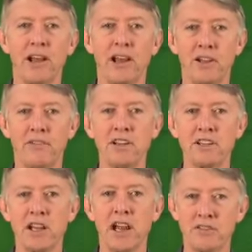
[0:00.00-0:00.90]
And
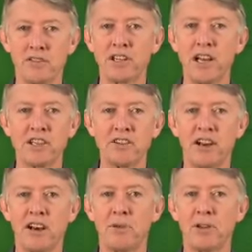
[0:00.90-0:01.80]
eventually, after a change of
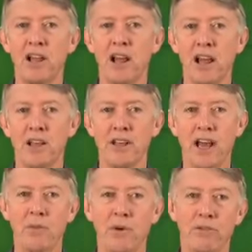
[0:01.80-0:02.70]
government,
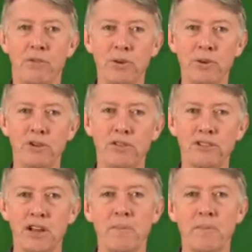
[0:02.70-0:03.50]
they were removed.